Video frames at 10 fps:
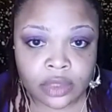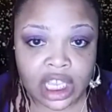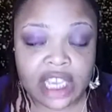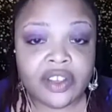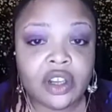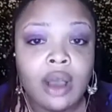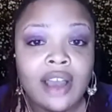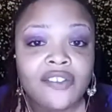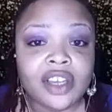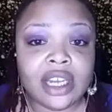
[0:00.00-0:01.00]
Even though
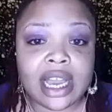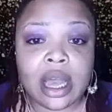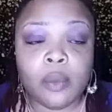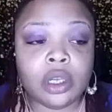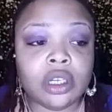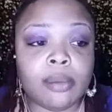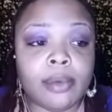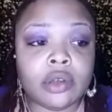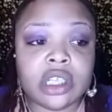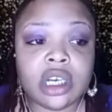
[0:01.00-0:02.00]
I feel like I'm one of the
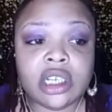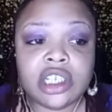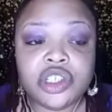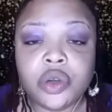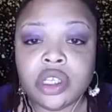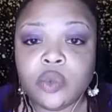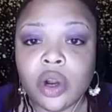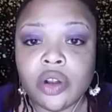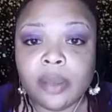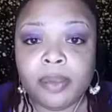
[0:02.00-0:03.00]
most honest,
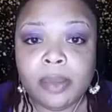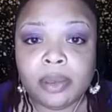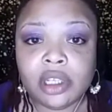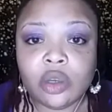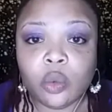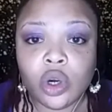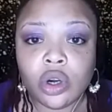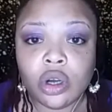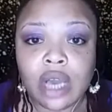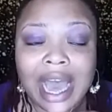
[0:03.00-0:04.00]
trustworthy people in the
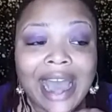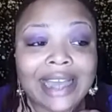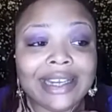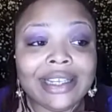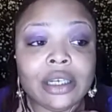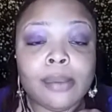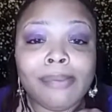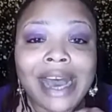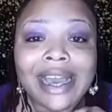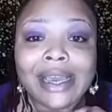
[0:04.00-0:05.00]
world, I live
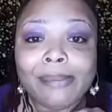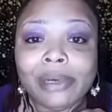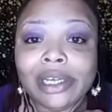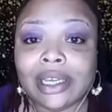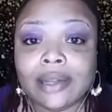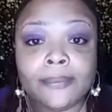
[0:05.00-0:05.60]
by it, but